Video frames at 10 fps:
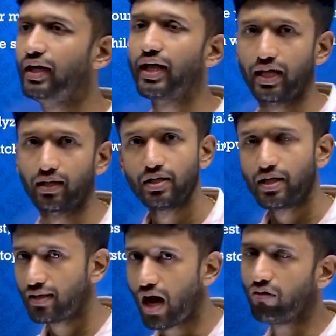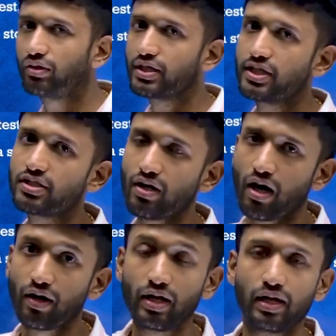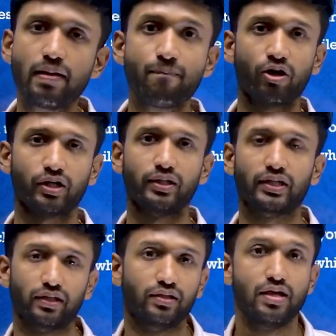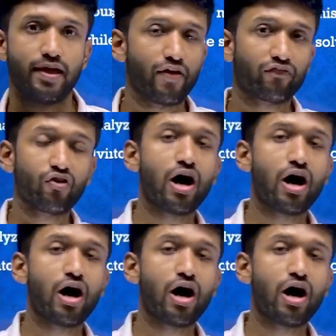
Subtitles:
day. Now this is a really important thing. If you are